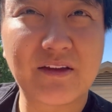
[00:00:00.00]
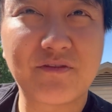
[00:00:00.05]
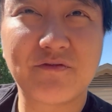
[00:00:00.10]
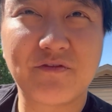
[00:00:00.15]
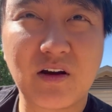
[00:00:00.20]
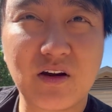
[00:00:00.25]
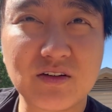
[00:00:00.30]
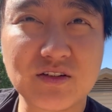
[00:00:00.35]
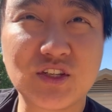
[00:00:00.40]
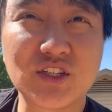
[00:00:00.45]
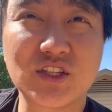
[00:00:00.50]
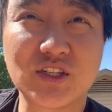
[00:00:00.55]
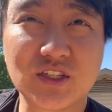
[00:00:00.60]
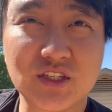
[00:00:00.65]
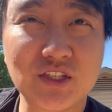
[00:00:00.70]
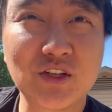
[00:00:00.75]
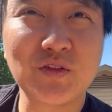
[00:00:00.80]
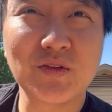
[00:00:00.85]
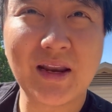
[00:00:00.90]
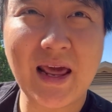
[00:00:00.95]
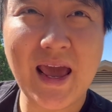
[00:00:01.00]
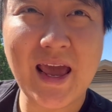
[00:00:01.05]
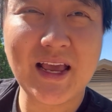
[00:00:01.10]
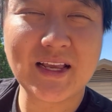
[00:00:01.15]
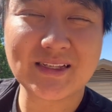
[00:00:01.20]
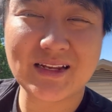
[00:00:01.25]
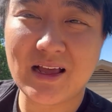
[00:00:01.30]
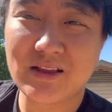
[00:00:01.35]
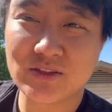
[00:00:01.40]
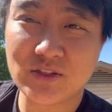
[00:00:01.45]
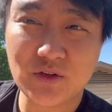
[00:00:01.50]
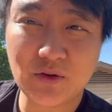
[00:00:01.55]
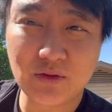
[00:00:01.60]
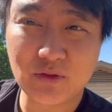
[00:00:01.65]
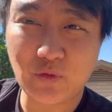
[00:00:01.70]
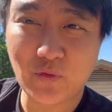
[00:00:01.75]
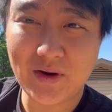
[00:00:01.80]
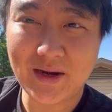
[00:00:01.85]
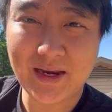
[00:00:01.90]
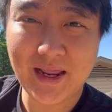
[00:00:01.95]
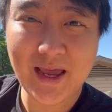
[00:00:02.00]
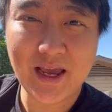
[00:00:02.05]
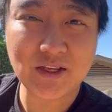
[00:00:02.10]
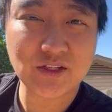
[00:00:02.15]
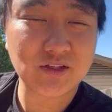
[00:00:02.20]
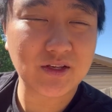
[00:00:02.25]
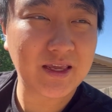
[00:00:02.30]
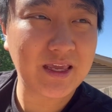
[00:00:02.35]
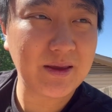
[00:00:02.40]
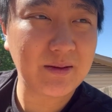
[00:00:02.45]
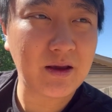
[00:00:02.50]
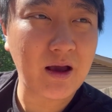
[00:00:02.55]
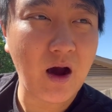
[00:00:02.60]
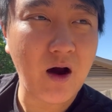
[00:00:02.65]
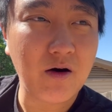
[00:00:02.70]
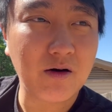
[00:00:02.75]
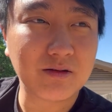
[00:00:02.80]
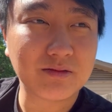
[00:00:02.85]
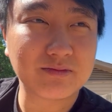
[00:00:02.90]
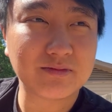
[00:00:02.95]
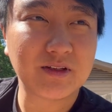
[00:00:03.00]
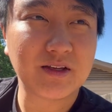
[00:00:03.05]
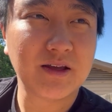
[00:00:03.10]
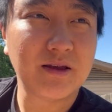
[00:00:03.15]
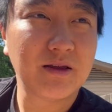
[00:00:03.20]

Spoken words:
First 2 days. Now 2 to 3 days, you keep going.